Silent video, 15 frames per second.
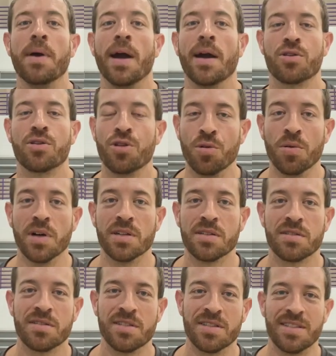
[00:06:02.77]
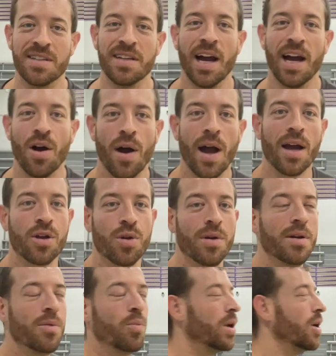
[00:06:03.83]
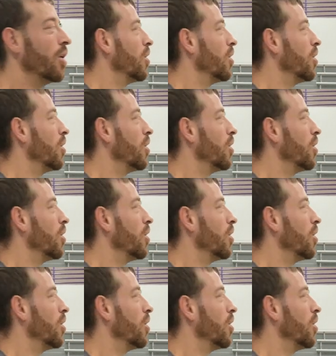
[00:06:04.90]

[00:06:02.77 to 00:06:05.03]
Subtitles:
back to us to see how accurate we